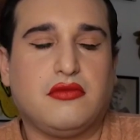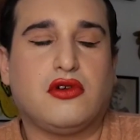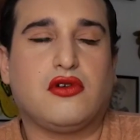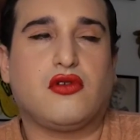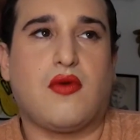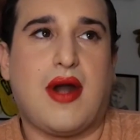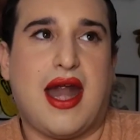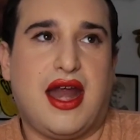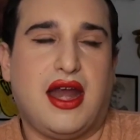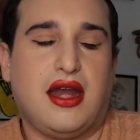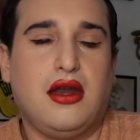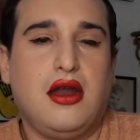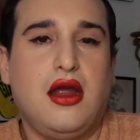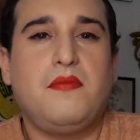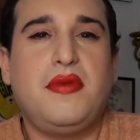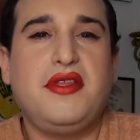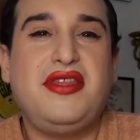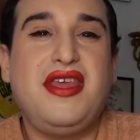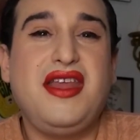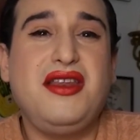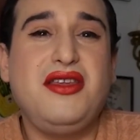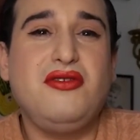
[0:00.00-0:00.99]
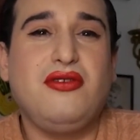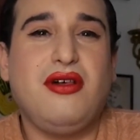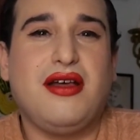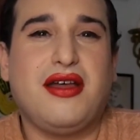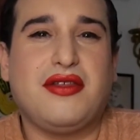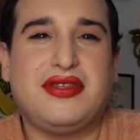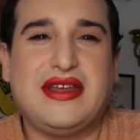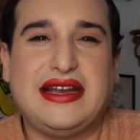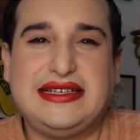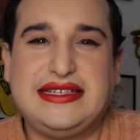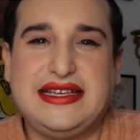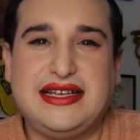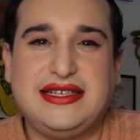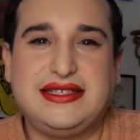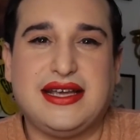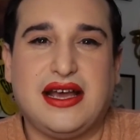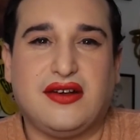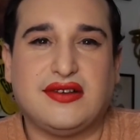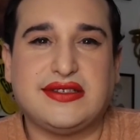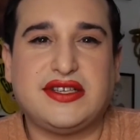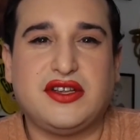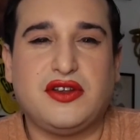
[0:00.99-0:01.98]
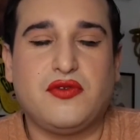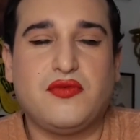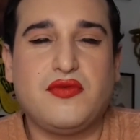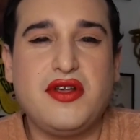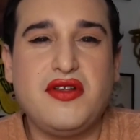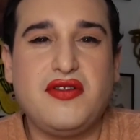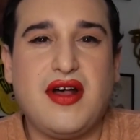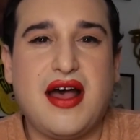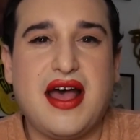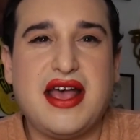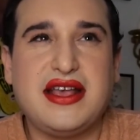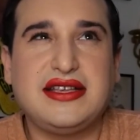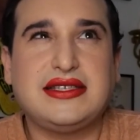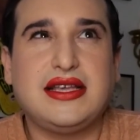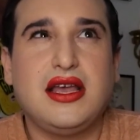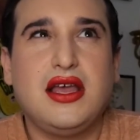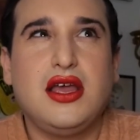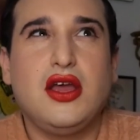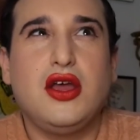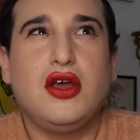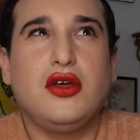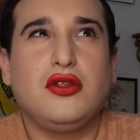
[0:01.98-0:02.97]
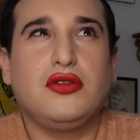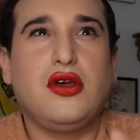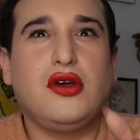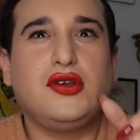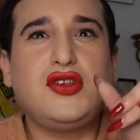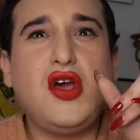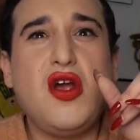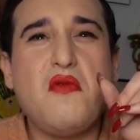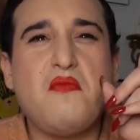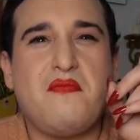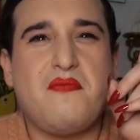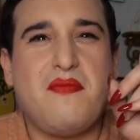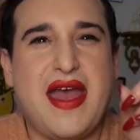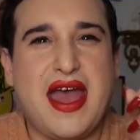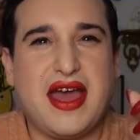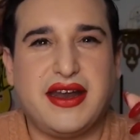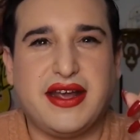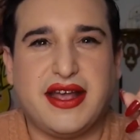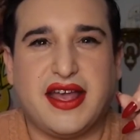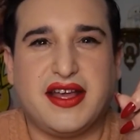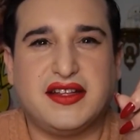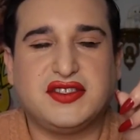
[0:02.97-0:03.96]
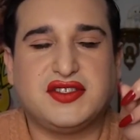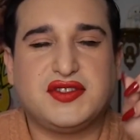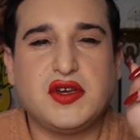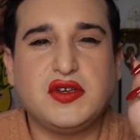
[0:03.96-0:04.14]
Great. But then you look at the details and you realize those aren't mannequins.